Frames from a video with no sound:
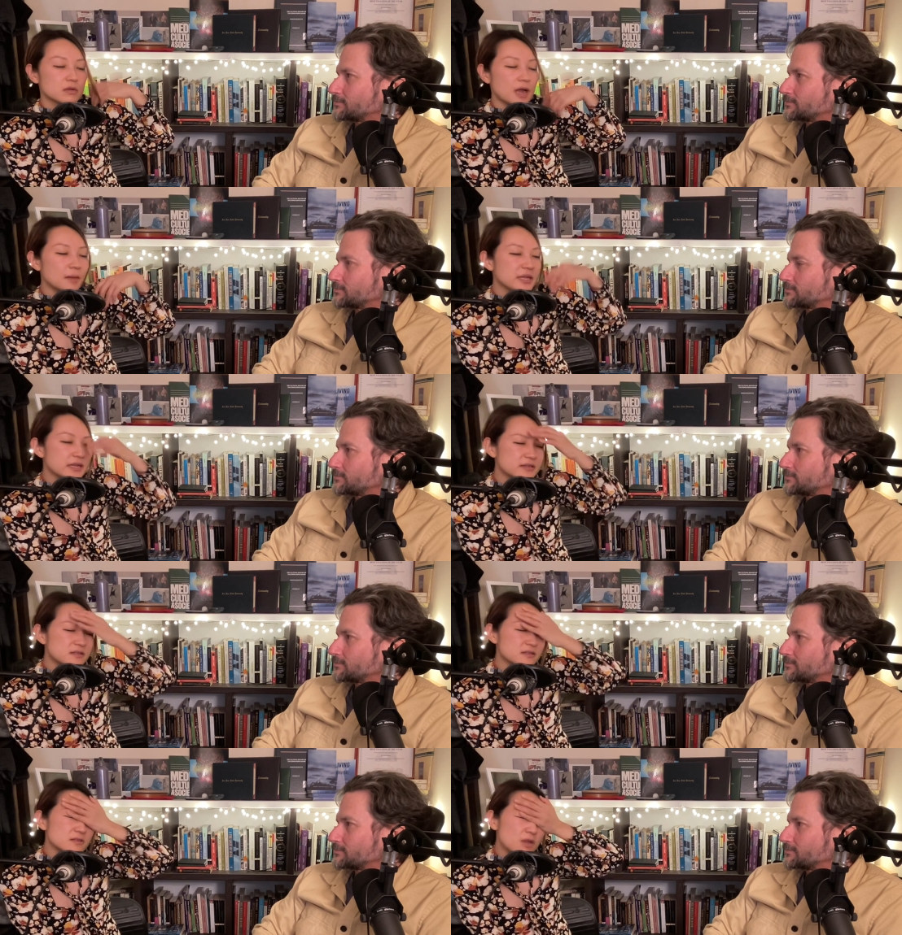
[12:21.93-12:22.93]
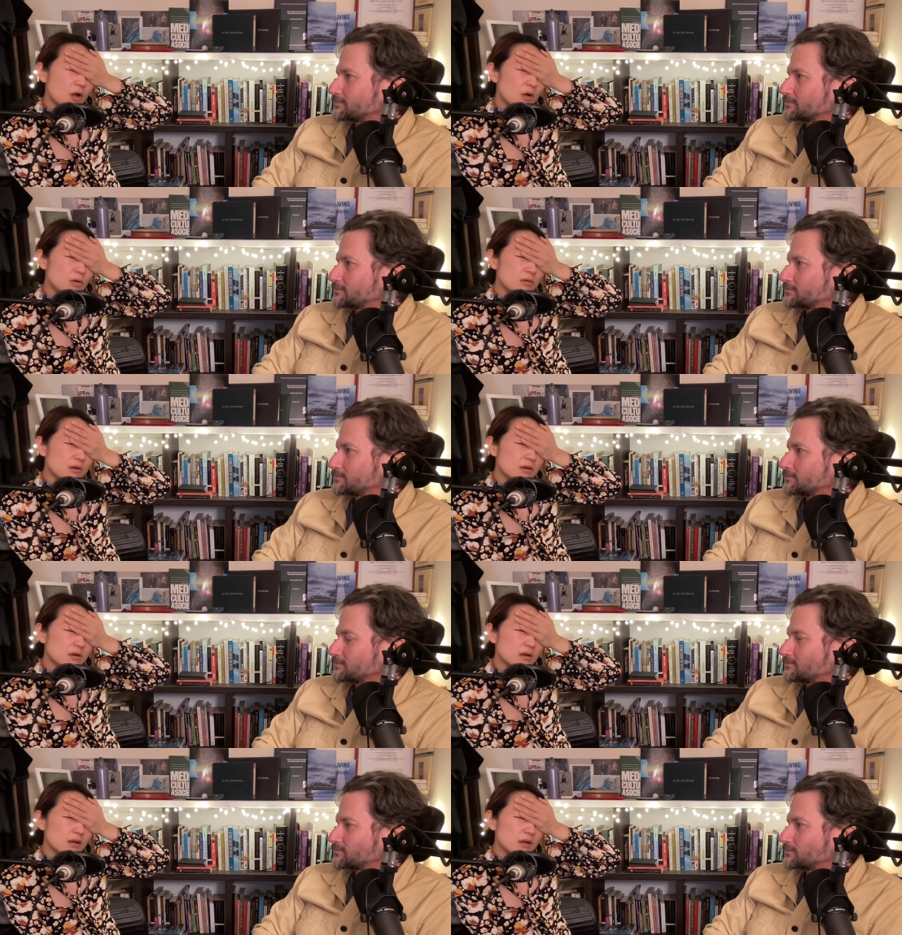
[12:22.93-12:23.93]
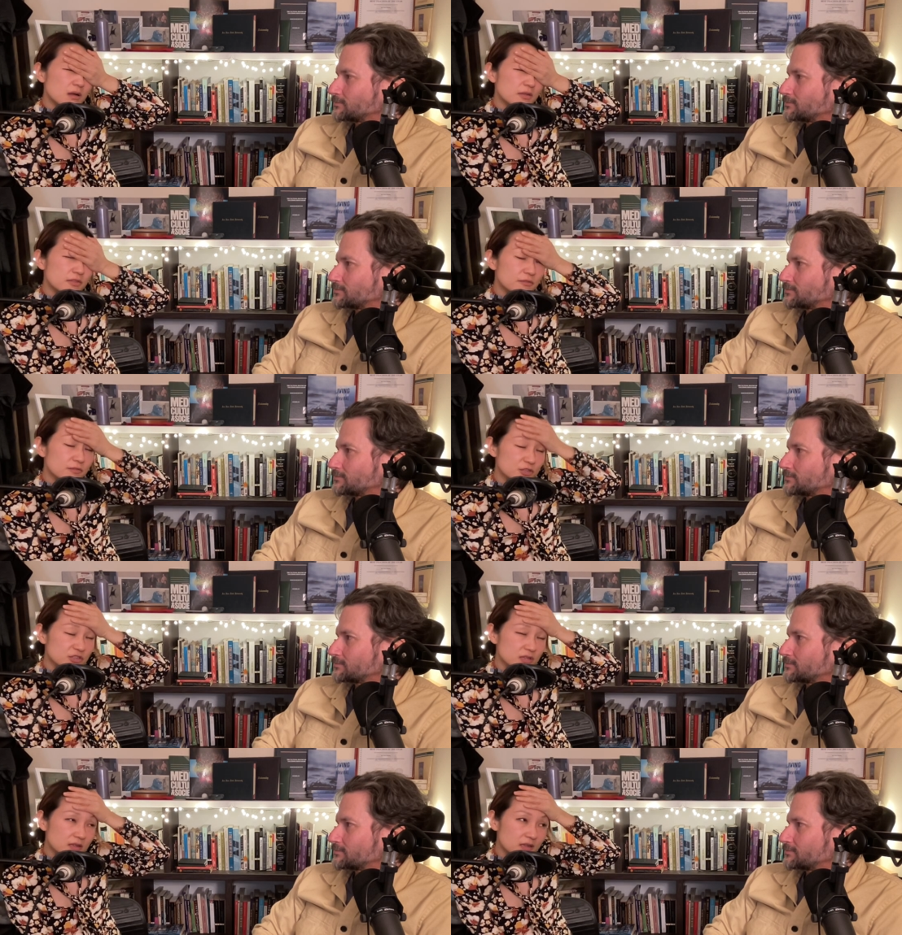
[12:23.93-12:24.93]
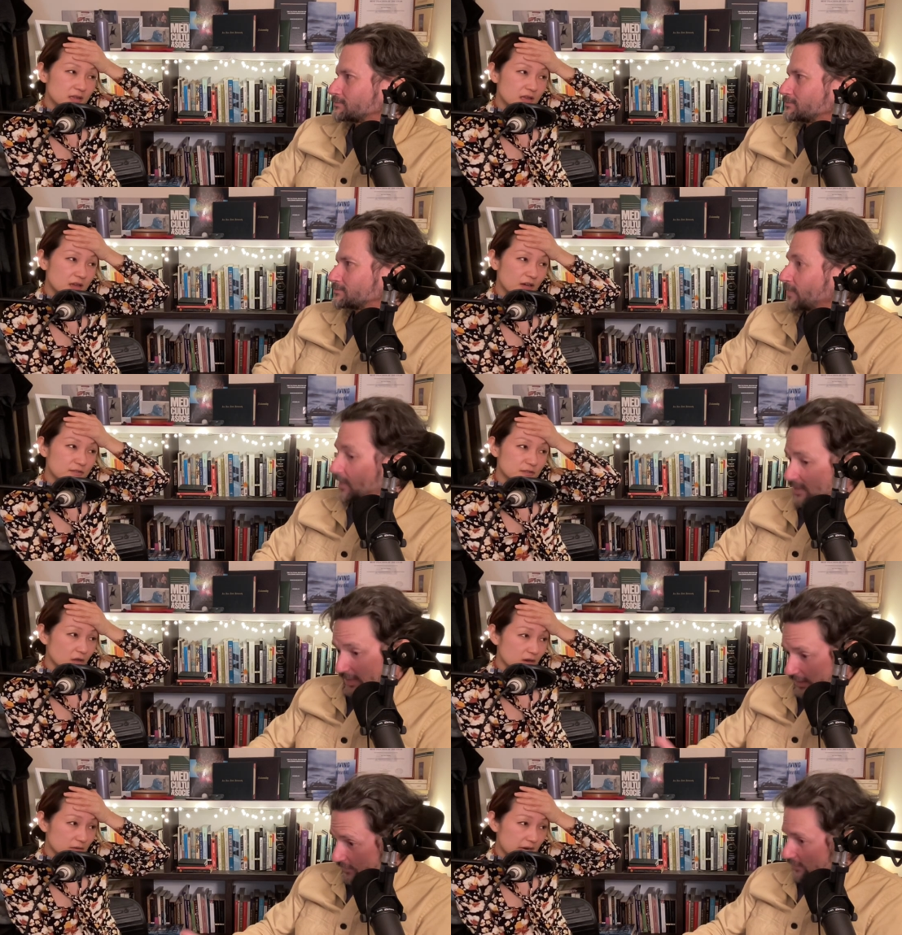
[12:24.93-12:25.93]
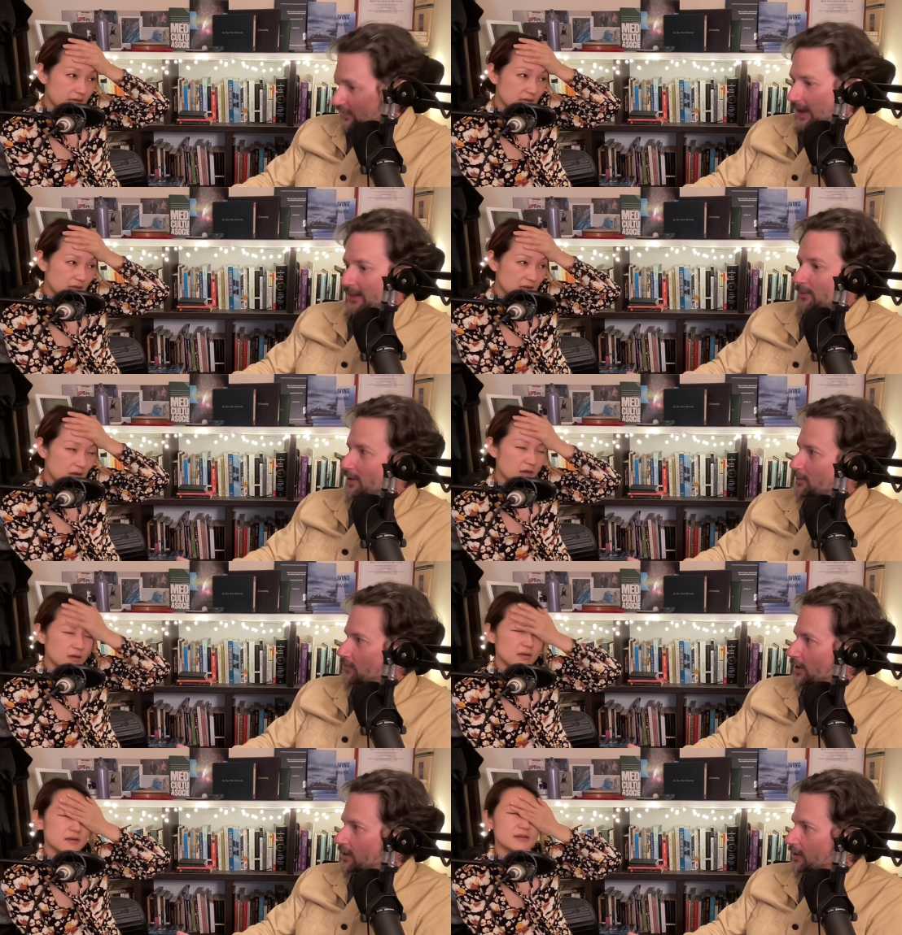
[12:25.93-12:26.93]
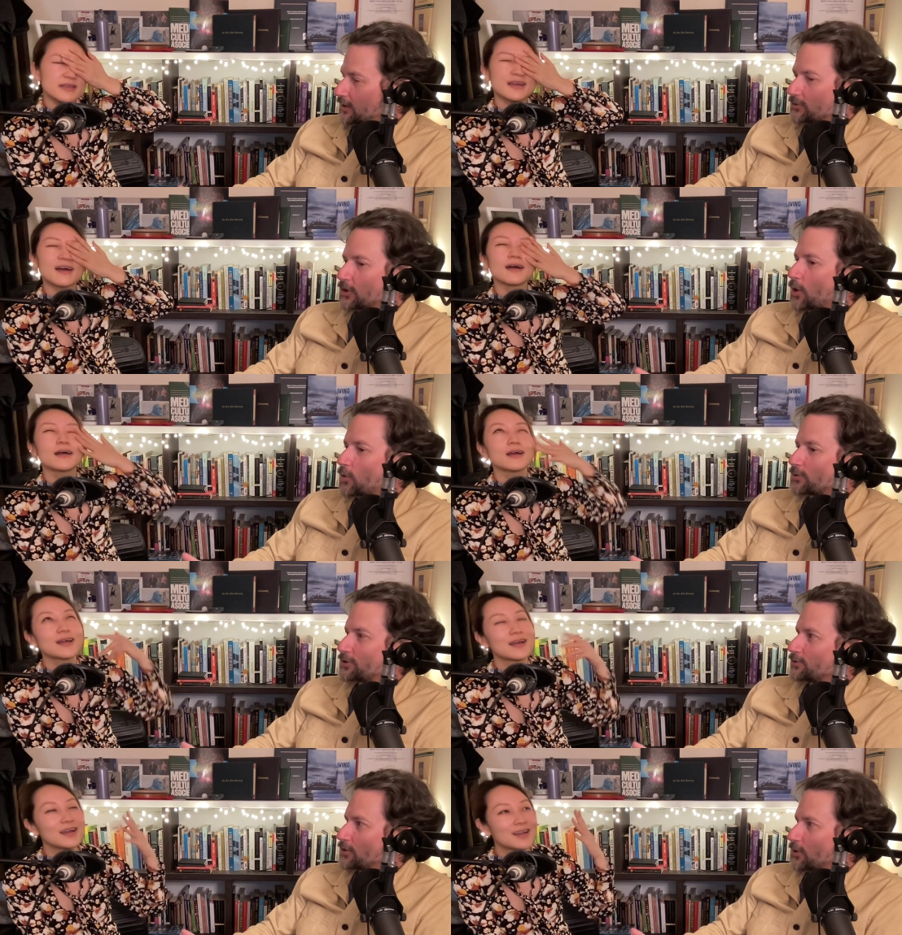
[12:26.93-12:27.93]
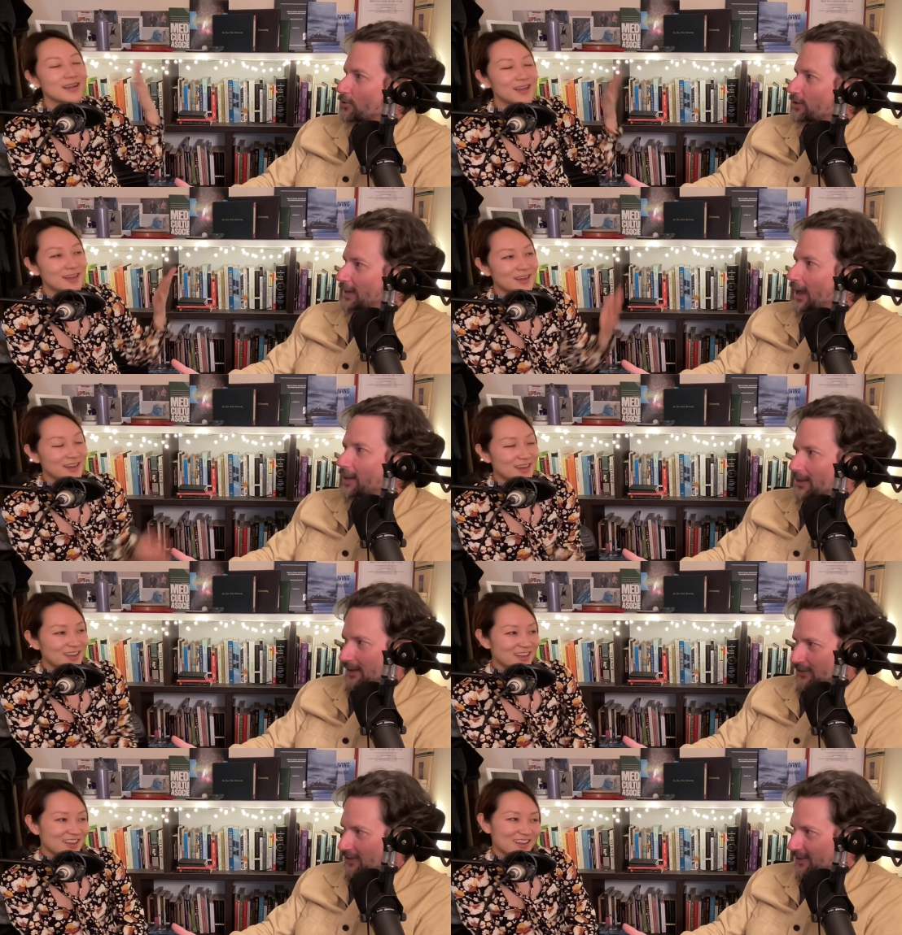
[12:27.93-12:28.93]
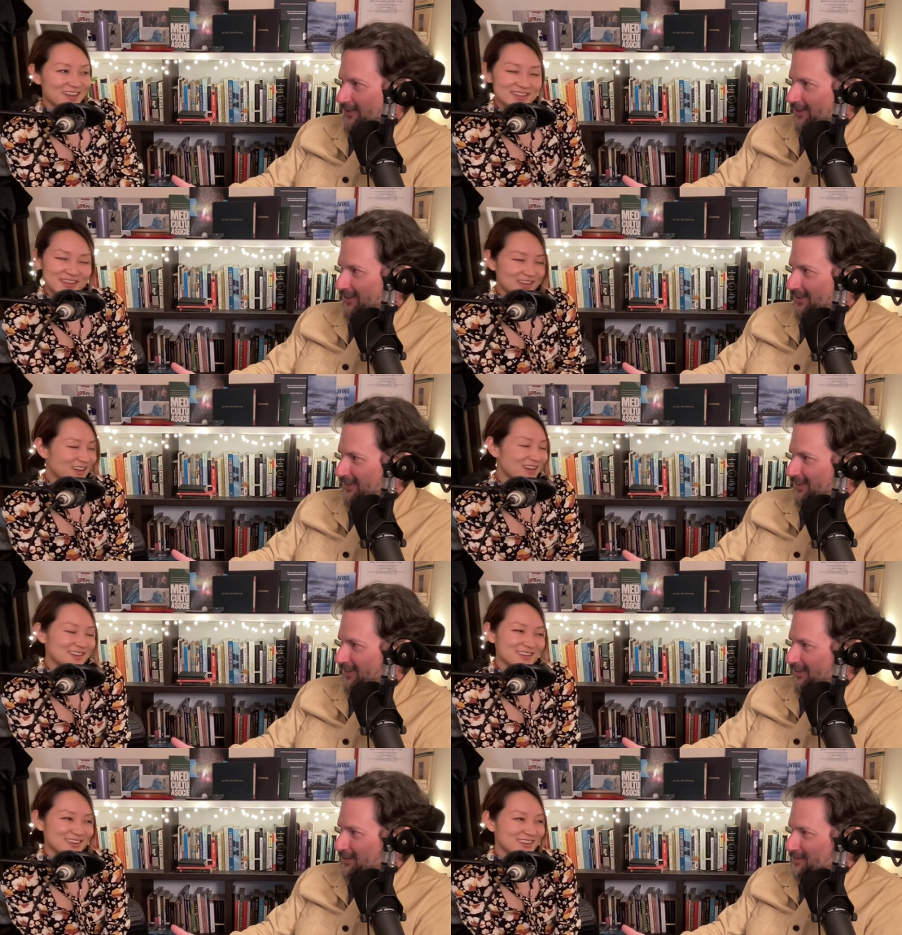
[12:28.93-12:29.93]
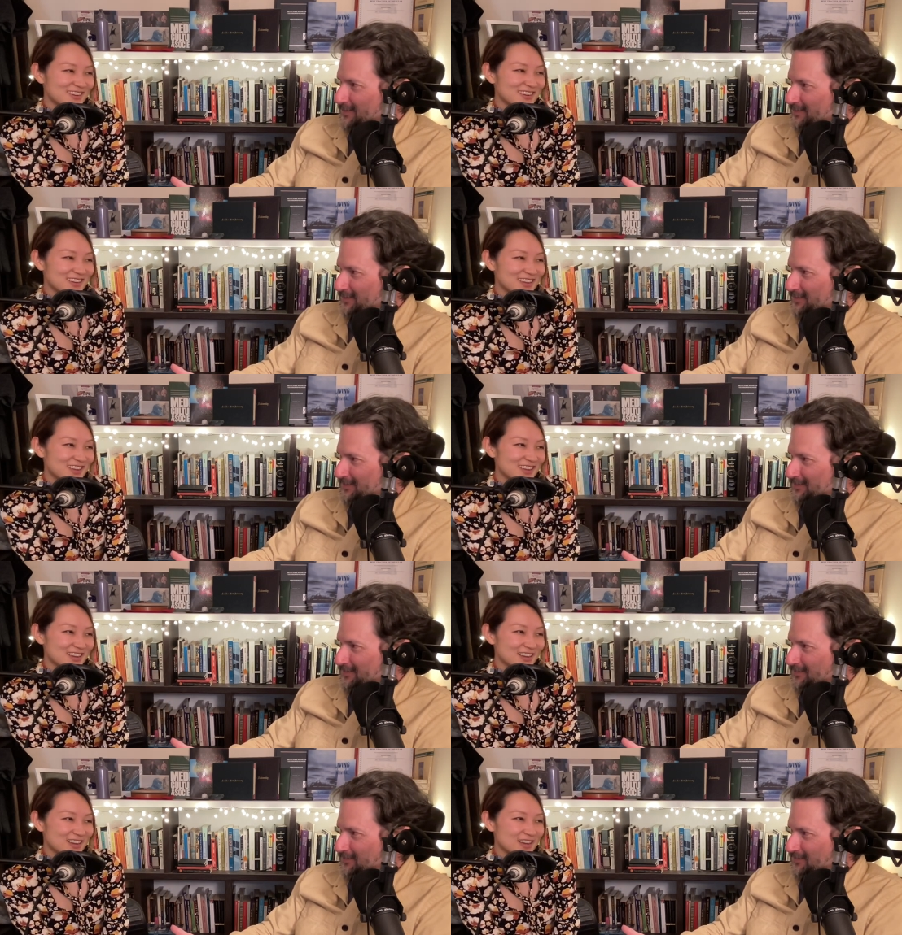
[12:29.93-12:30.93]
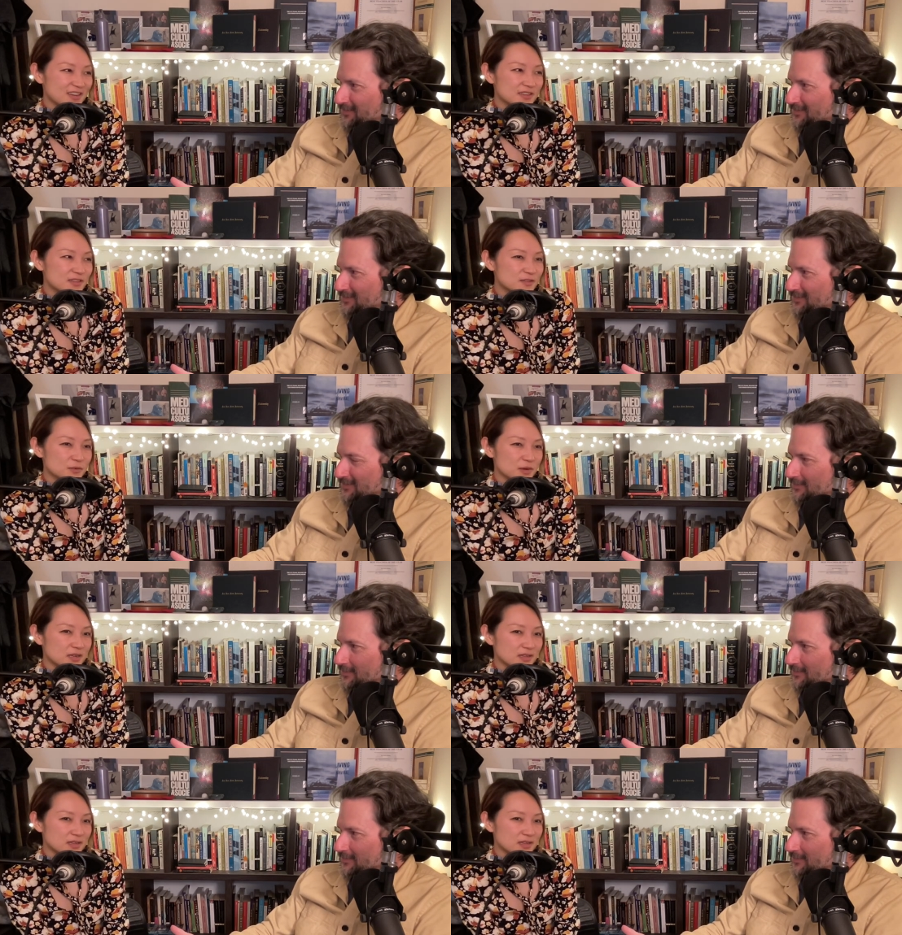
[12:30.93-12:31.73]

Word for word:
Speaker 1: I mean, it's so oh, the fragility of songwriting. That's exactly what oh, I'm ah, saying. You yeah.
Speaker 2: don't you don't yell at each other.
Speaker 1: Yeah, unless you want to